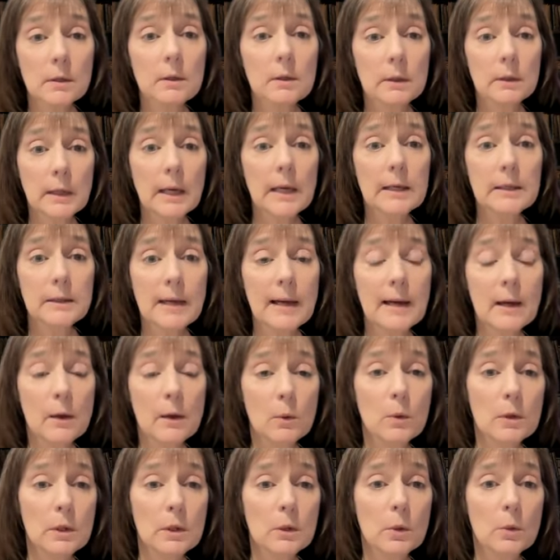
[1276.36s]
can
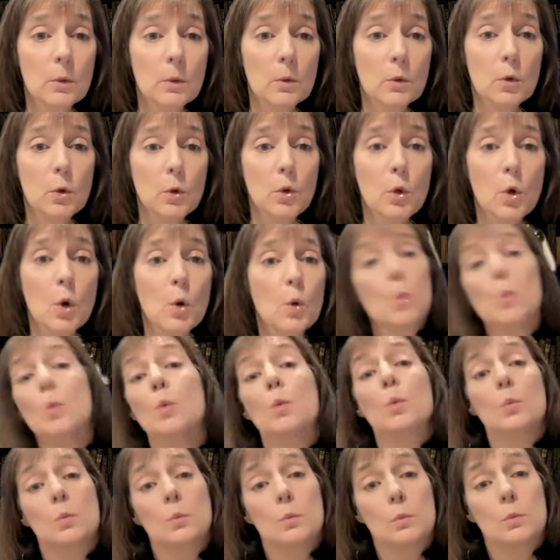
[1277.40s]
now, go
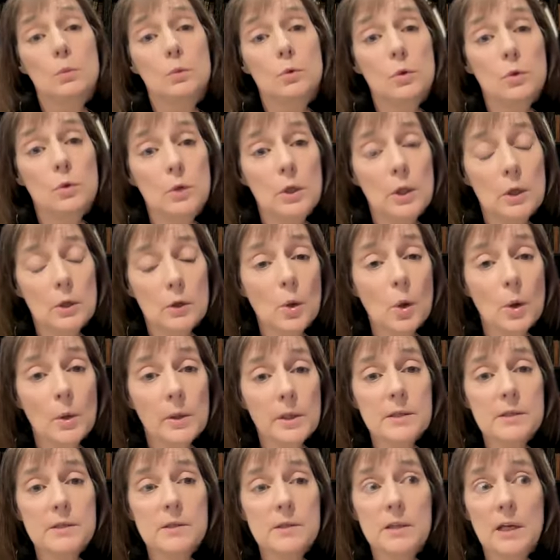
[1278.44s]
to the
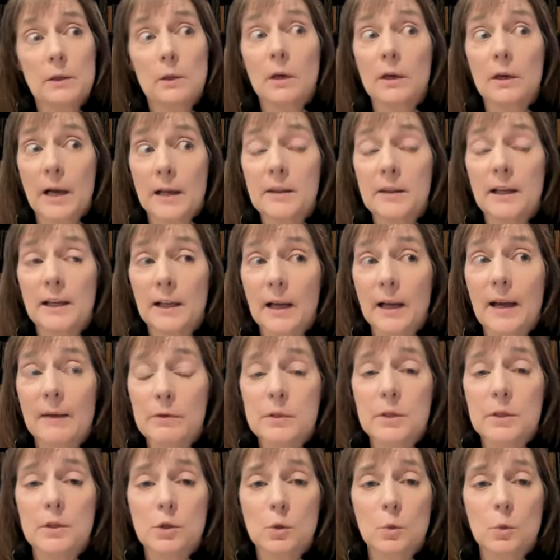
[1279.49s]
authorities and say, look, I think I have a
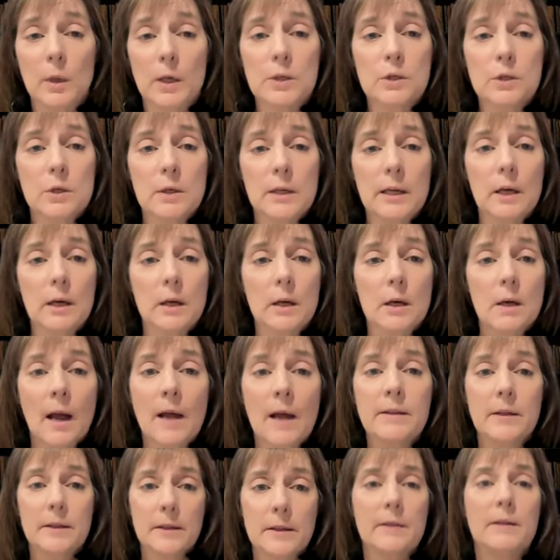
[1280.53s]
situation here.
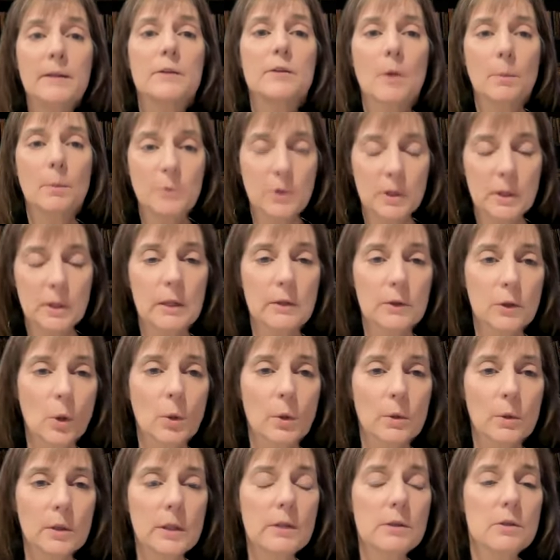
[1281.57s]
And then it's up to the
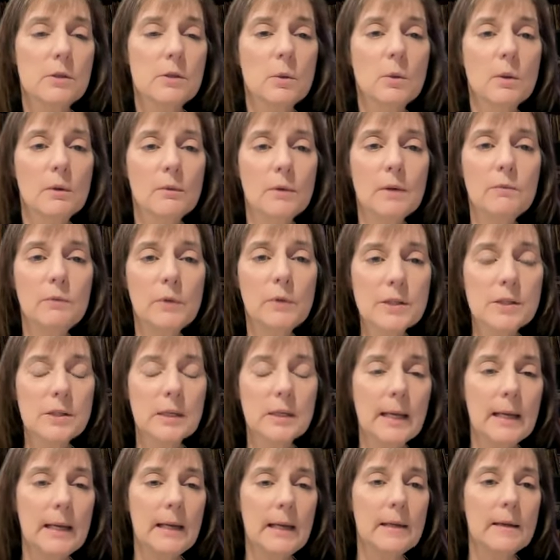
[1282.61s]
authorities to
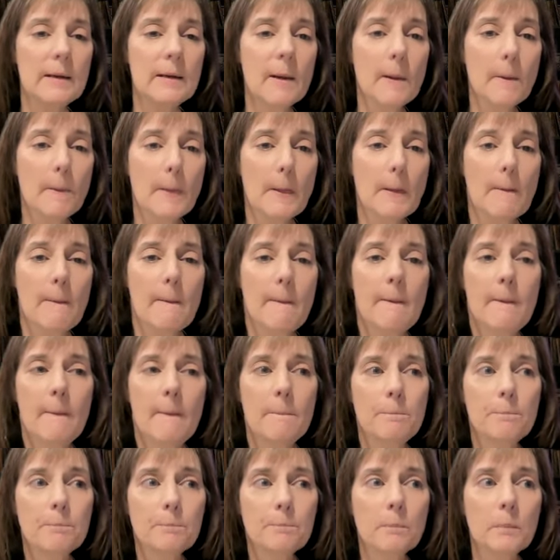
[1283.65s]
investigate.
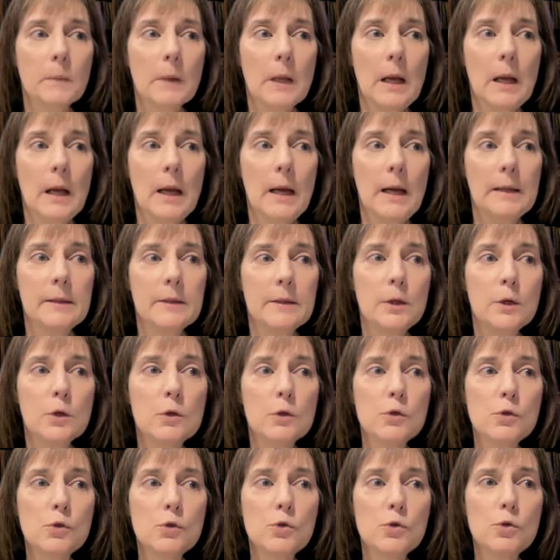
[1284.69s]

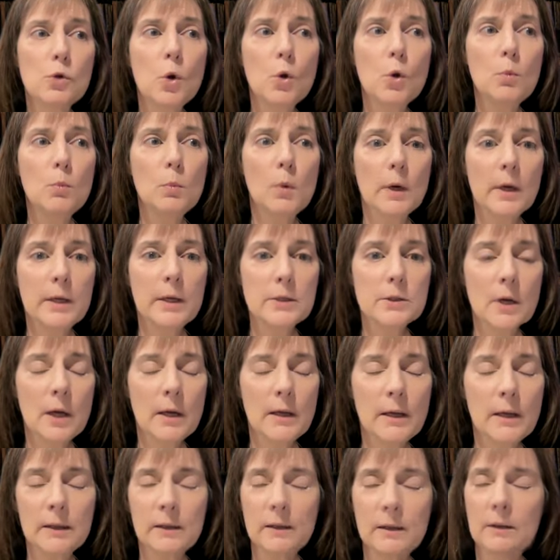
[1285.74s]
There's so much,
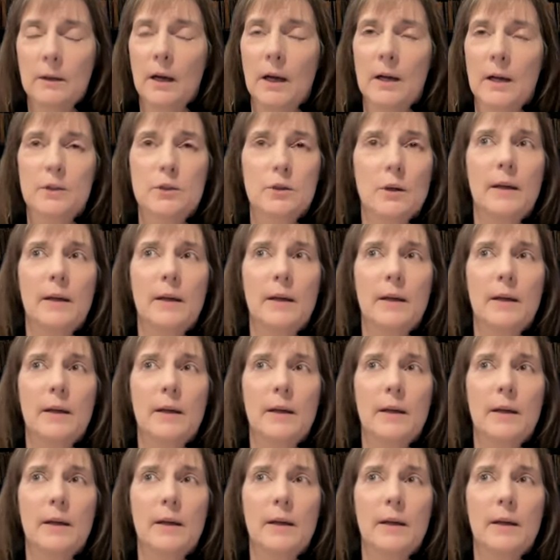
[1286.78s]
and gosh,